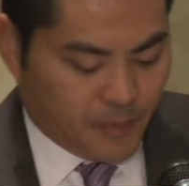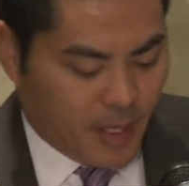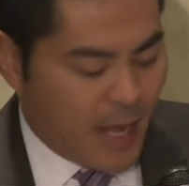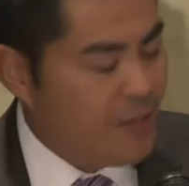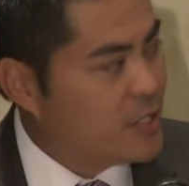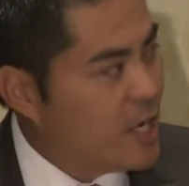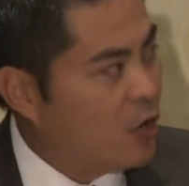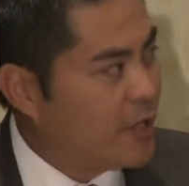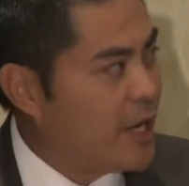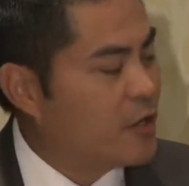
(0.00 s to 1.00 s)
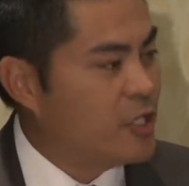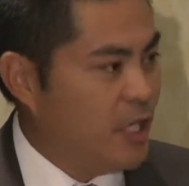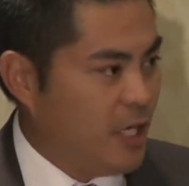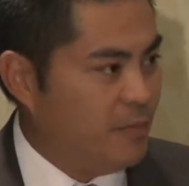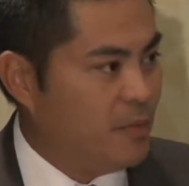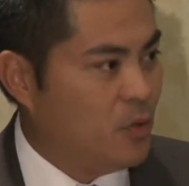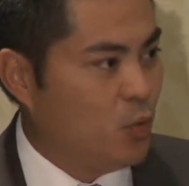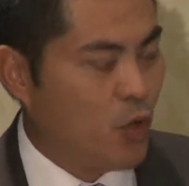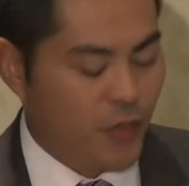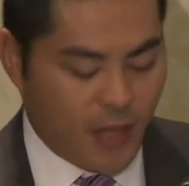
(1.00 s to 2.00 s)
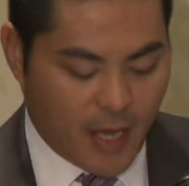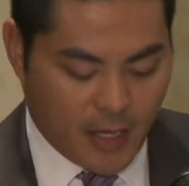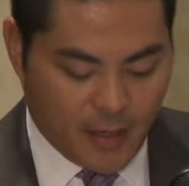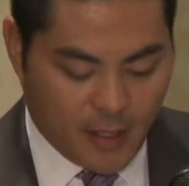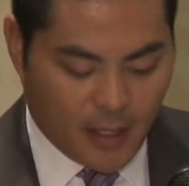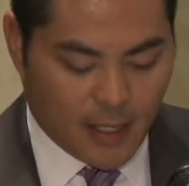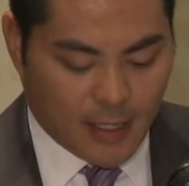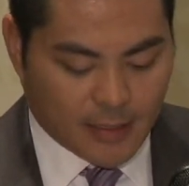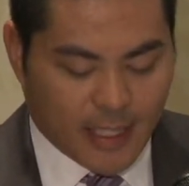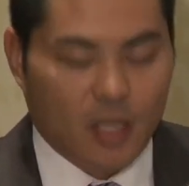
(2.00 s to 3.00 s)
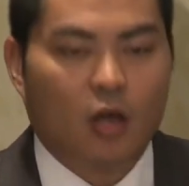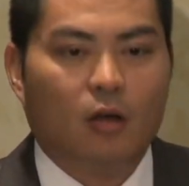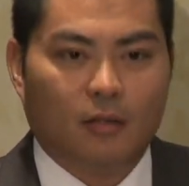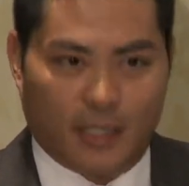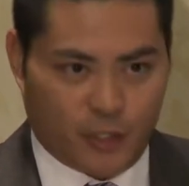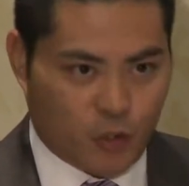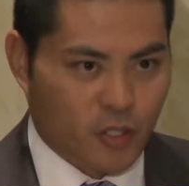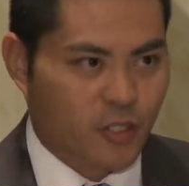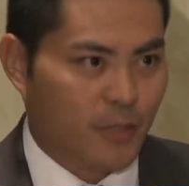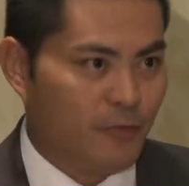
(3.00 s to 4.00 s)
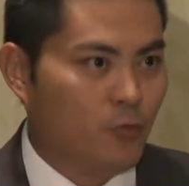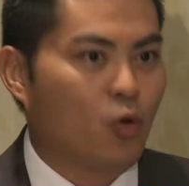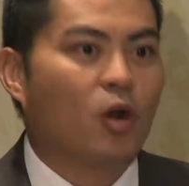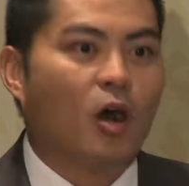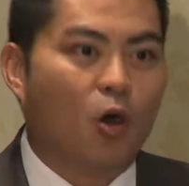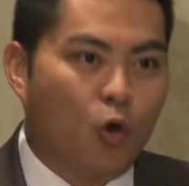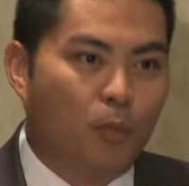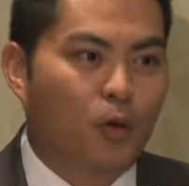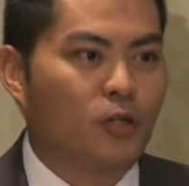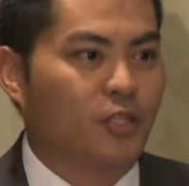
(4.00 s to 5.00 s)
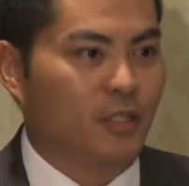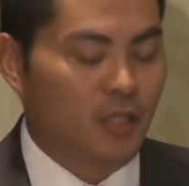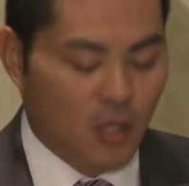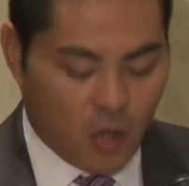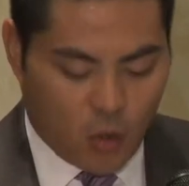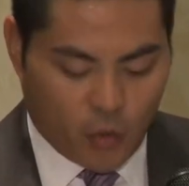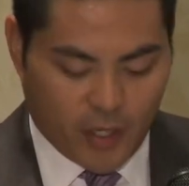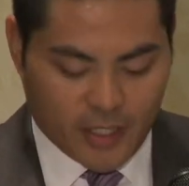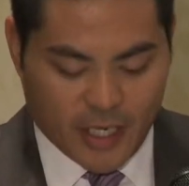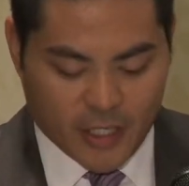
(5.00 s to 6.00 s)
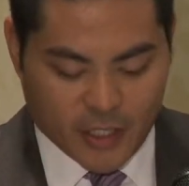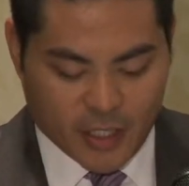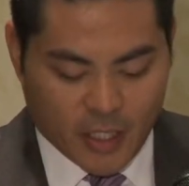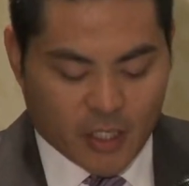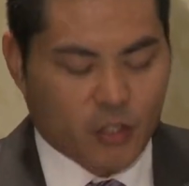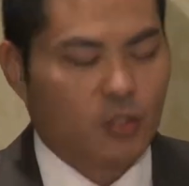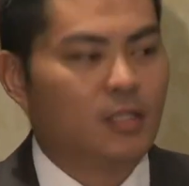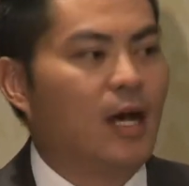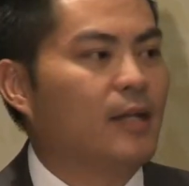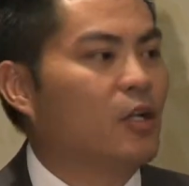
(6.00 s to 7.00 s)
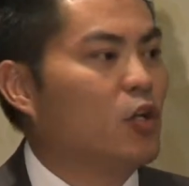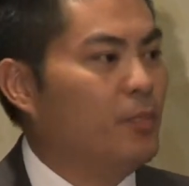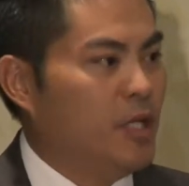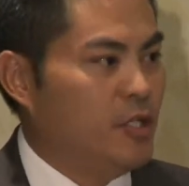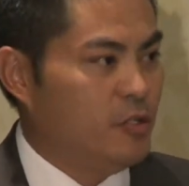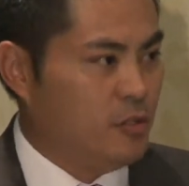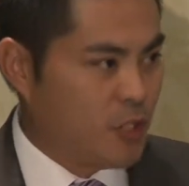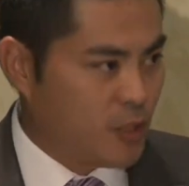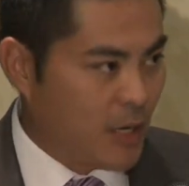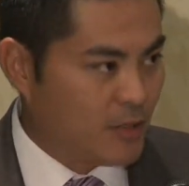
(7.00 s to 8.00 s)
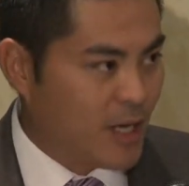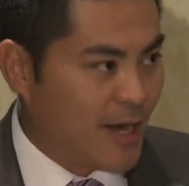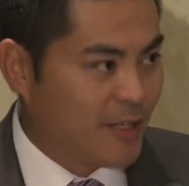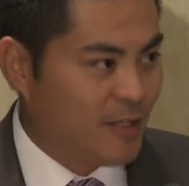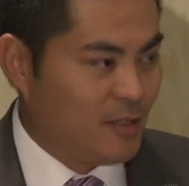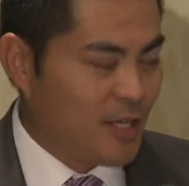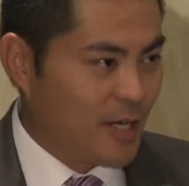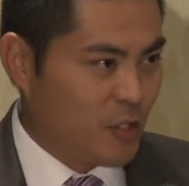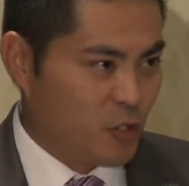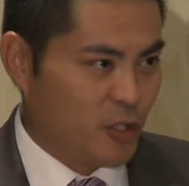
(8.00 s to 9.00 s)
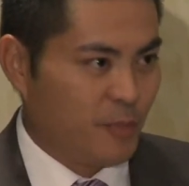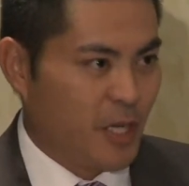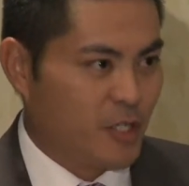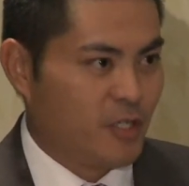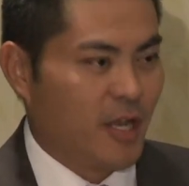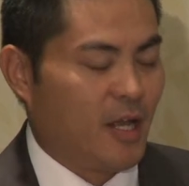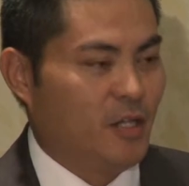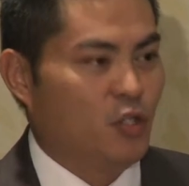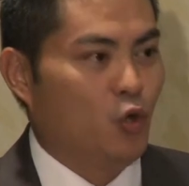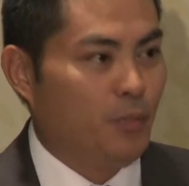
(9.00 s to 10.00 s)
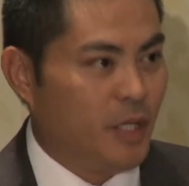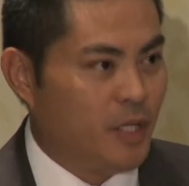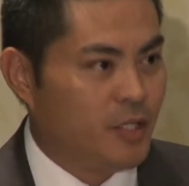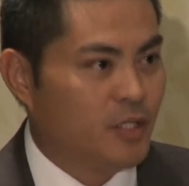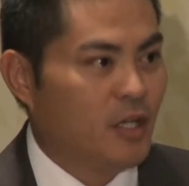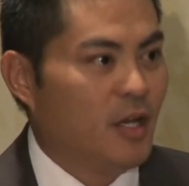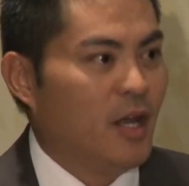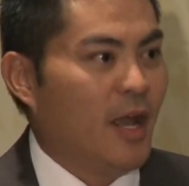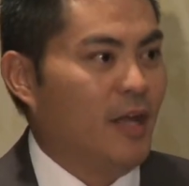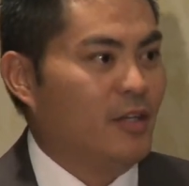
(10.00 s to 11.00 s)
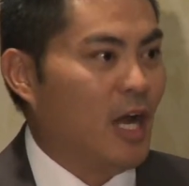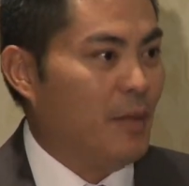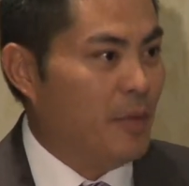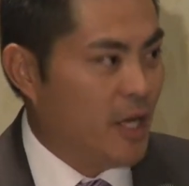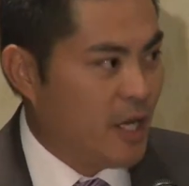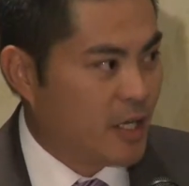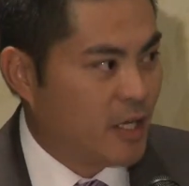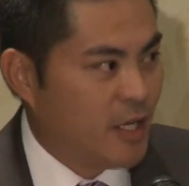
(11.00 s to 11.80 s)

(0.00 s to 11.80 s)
And this healthcare team would then take, like Jordan said before, a whole person orientation. So it's not going to be just about diagnosing the patient as obese and diabetic,